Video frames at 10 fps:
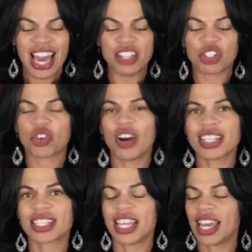and
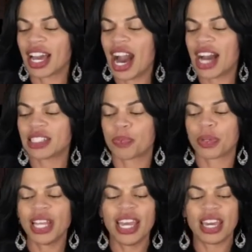trust in God's
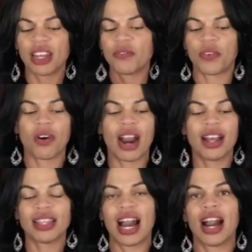plan for
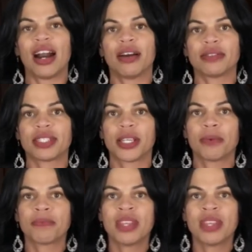our lives.